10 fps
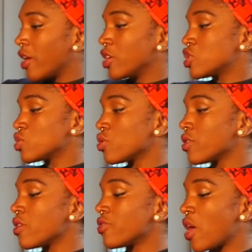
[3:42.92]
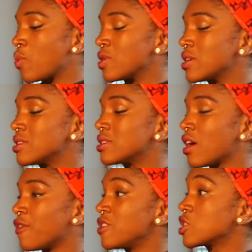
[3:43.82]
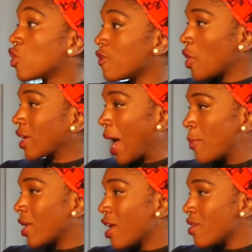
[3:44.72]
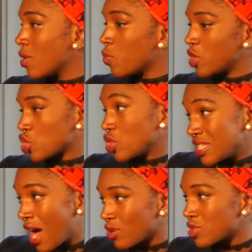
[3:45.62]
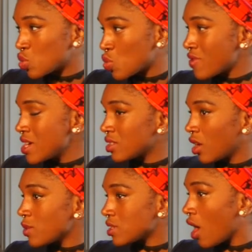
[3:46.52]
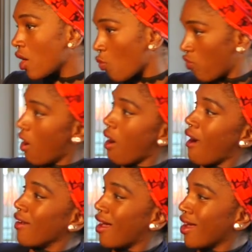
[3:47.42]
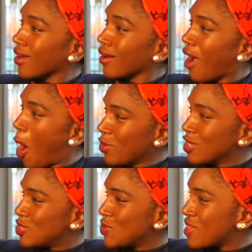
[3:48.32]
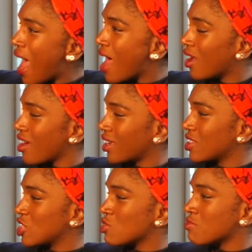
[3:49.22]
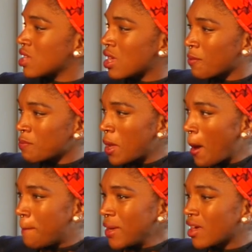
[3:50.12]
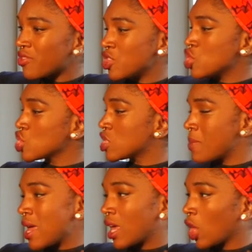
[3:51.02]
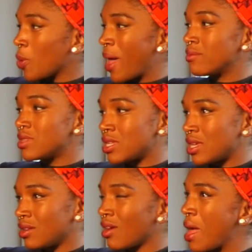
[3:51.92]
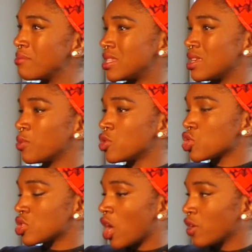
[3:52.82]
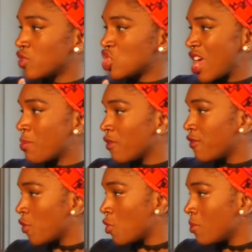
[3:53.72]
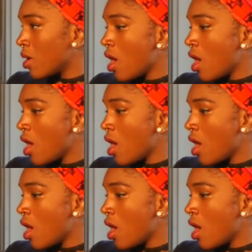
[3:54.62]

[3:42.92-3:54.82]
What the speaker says: And I saw that there was a physical vocabulary which could tell stories, and I was like, rah, like, I want to do that. Like, there's something bigger than just making up not empty, but just kind of shape and form.